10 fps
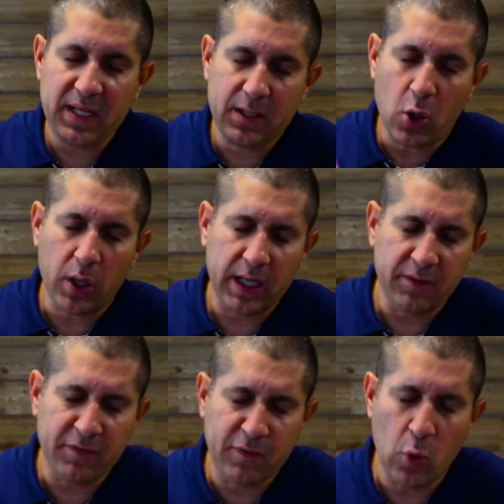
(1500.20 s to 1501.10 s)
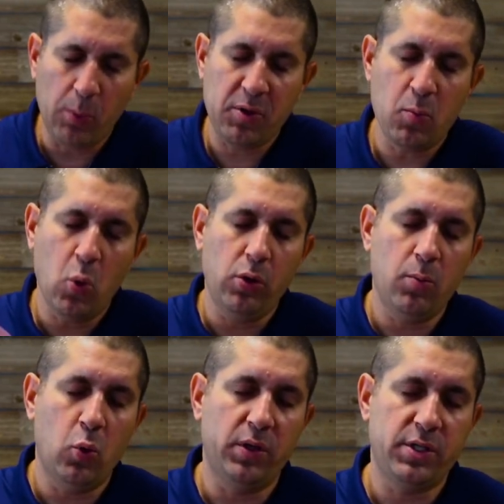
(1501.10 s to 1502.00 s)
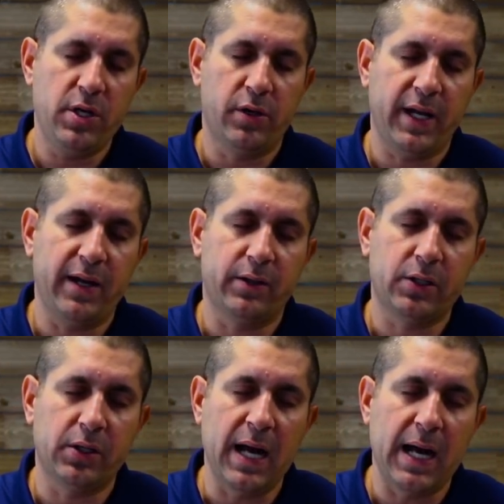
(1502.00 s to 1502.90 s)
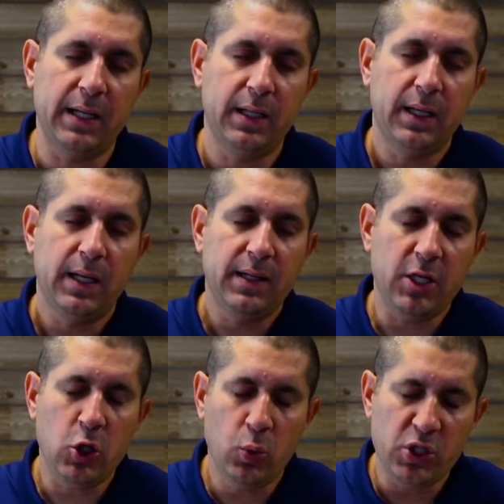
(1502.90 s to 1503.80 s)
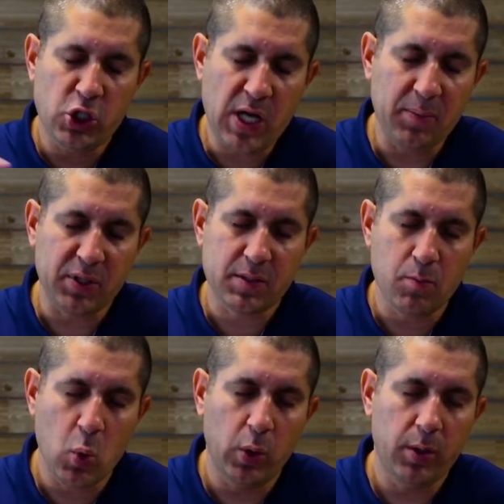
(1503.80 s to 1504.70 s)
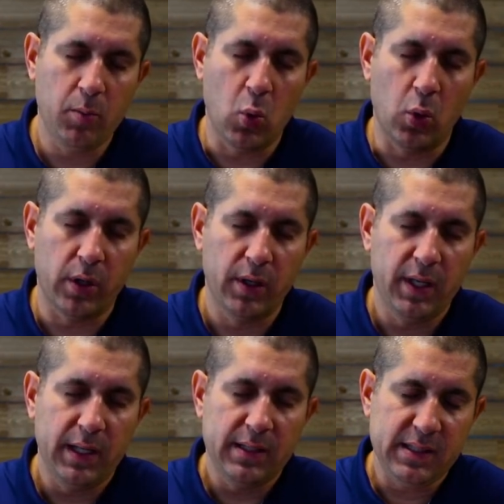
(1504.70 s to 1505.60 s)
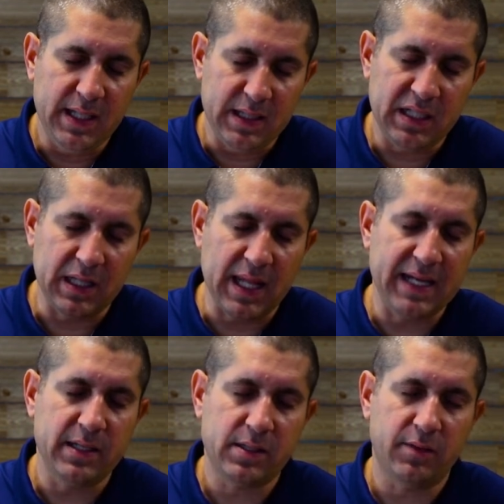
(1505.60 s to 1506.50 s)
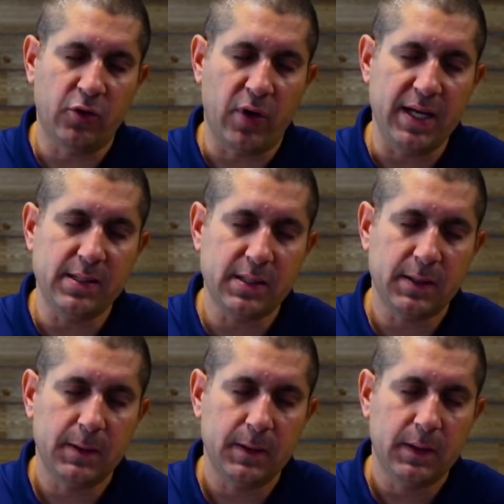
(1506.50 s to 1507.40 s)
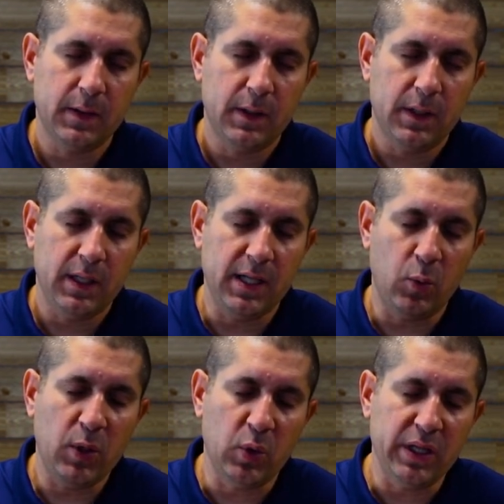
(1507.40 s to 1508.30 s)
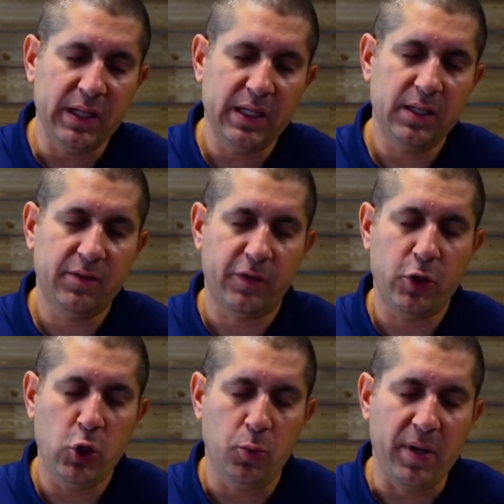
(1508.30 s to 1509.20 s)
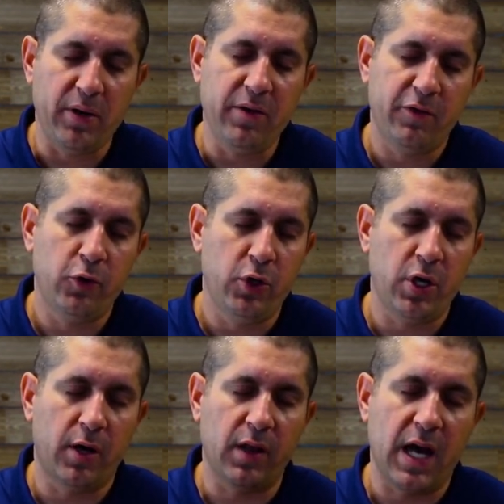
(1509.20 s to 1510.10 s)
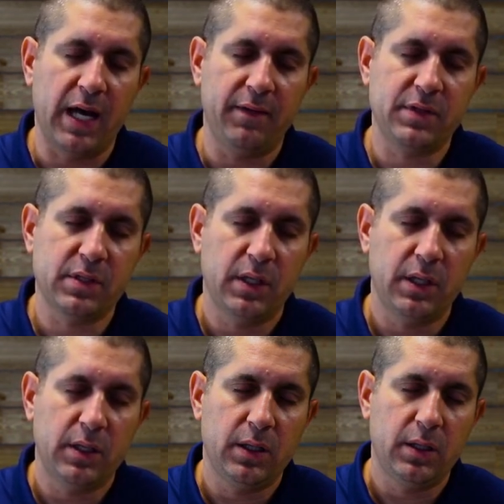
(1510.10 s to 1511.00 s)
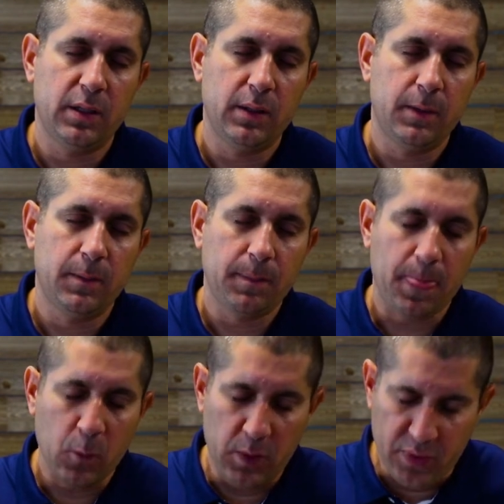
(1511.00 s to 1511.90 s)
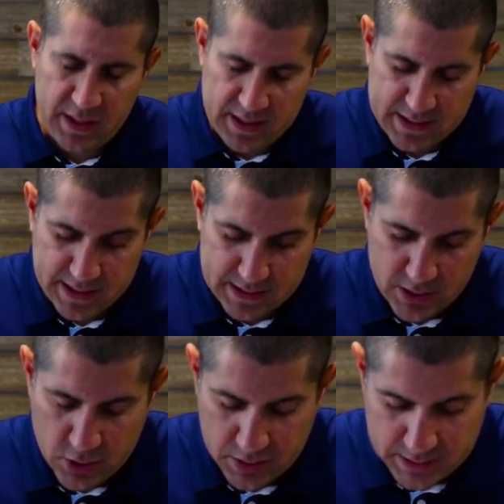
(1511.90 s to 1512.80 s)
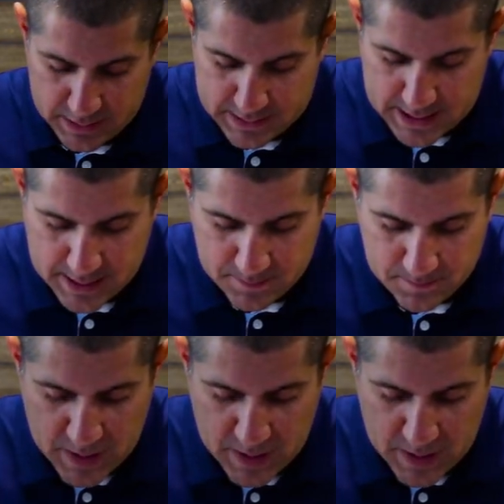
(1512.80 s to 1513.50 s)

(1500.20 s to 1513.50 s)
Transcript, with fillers: be conformed more and more to your character, God, that you would shape us more and more into the likeness of Christ, and that we would live for you bearing fruit in our lives. We pray these things in your Son's name.